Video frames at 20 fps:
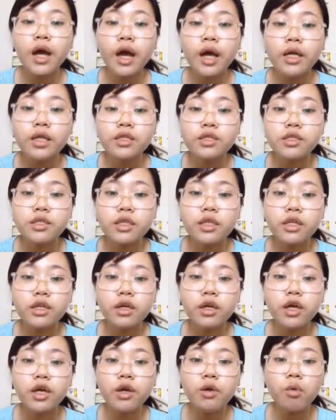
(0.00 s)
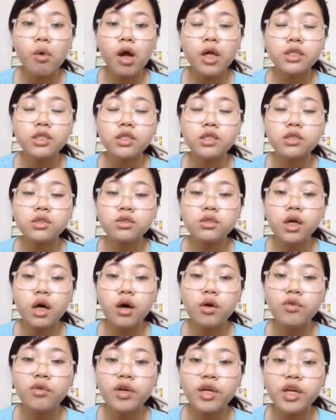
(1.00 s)
and he wanted to
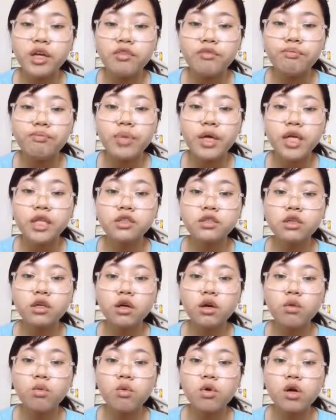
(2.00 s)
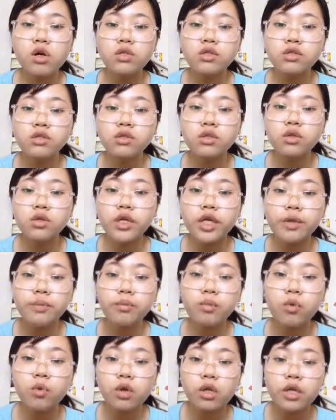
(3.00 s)
know if Peter was
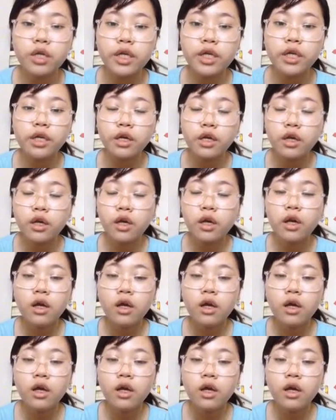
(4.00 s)
doing poorly.